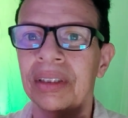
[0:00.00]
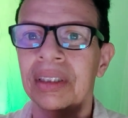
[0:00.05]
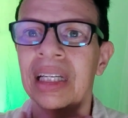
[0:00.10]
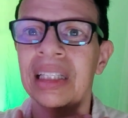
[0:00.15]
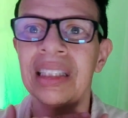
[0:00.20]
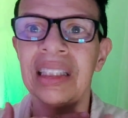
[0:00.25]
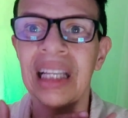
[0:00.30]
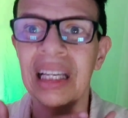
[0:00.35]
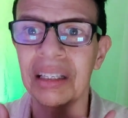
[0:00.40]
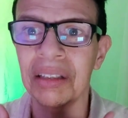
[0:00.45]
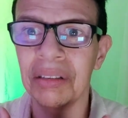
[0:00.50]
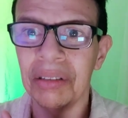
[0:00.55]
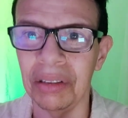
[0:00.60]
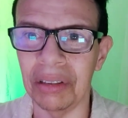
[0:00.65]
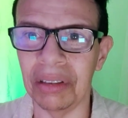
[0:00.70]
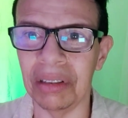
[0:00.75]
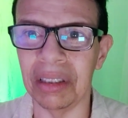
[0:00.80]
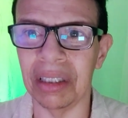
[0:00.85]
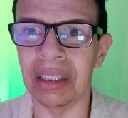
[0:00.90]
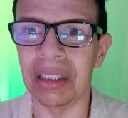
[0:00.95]
That's not
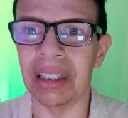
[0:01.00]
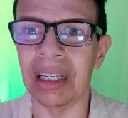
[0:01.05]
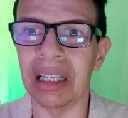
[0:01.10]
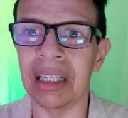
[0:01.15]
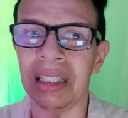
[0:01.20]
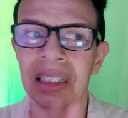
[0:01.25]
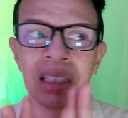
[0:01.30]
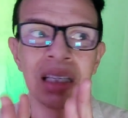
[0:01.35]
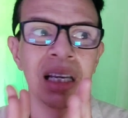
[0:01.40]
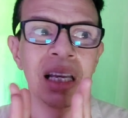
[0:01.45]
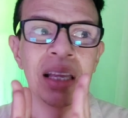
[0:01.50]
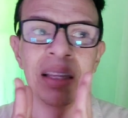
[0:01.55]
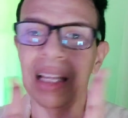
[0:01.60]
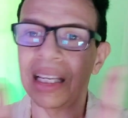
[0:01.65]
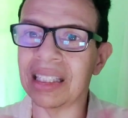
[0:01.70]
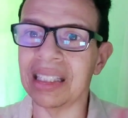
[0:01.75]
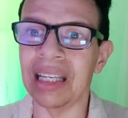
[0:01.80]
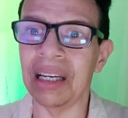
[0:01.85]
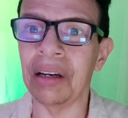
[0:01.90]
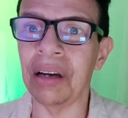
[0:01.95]
good.
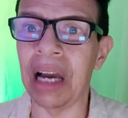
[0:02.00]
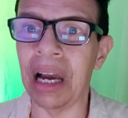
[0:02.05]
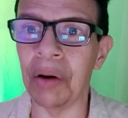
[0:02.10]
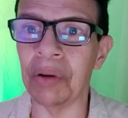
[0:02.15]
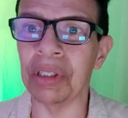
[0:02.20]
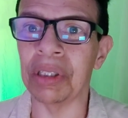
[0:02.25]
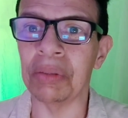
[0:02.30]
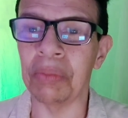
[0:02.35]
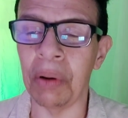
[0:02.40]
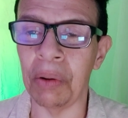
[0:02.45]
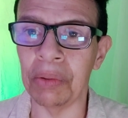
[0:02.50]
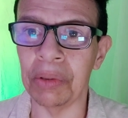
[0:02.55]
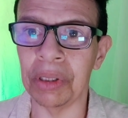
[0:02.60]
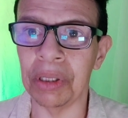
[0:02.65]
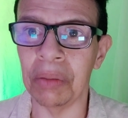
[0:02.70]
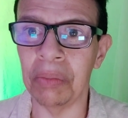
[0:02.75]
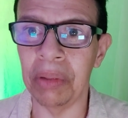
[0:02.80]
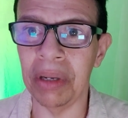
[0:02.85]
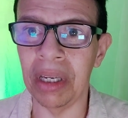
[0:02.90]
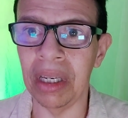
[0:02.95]
That's not how it's
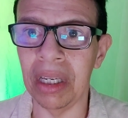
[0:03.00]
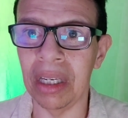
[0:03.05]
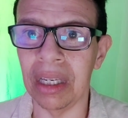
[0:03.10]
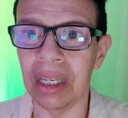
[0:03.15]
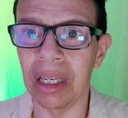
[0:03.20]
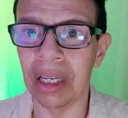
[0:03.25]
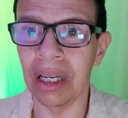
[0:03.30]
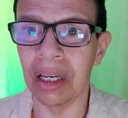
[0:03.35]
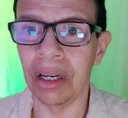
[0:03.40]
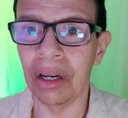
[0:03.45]
supposed to be.